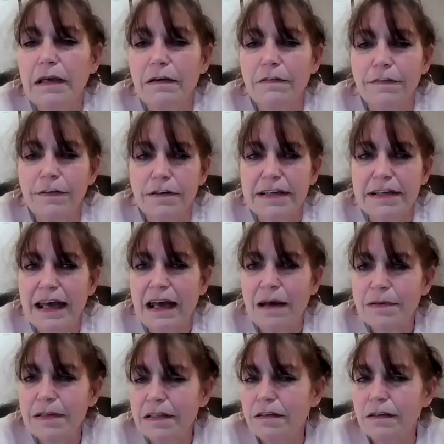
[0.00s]
If there's
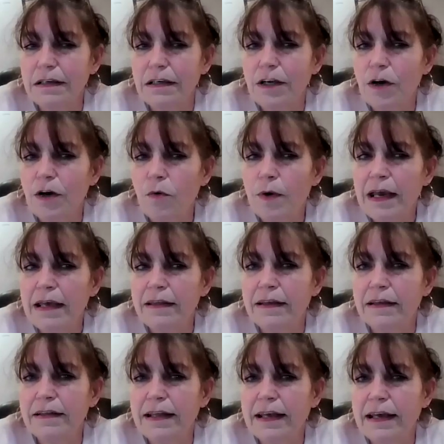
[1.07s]
absolutely no way
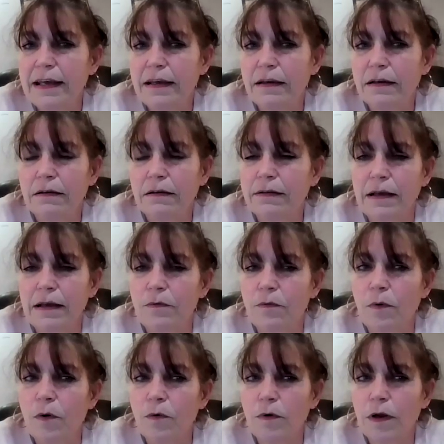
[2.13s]
that they
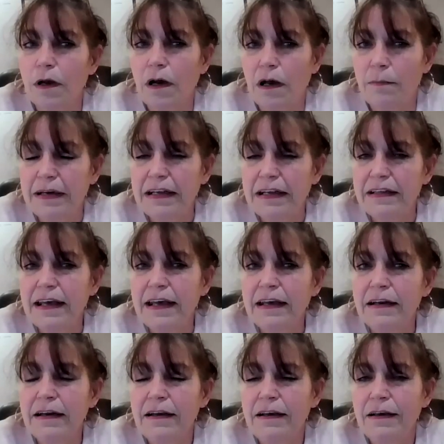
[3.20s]
won't accommodate
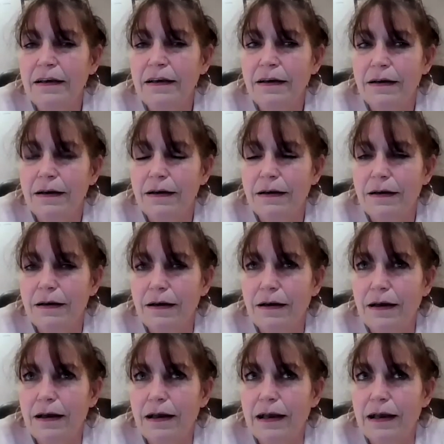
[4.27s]
that,
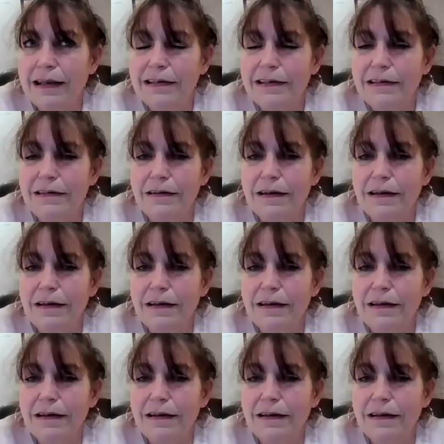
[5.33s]
I